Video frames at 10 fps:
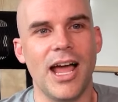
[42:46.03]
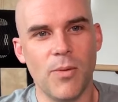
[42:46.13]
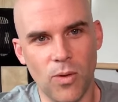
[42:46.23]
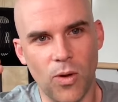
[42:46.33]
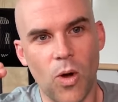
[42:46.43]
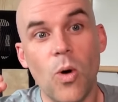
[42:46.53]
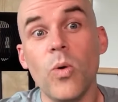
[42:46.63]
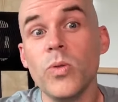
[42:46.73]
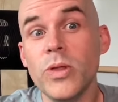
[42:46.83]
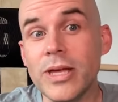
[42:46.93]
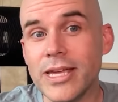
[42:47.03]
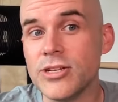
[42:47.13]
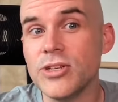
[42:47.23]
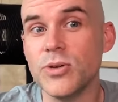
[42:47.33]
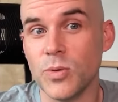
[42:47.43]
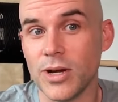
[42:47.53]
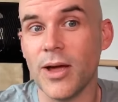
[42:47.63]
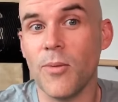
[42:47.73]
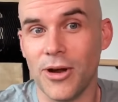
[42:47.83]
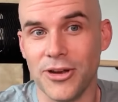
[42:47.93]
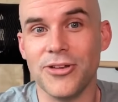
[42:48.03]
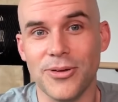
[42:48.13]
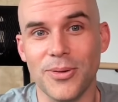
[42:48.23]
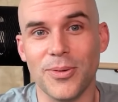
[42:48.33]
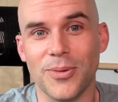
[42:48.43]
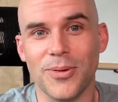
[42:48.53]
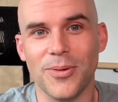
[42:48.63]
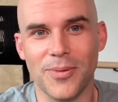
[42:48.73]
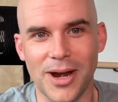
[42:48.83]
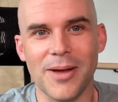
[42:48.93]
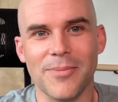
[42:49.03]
I will only do what I want to do when I'm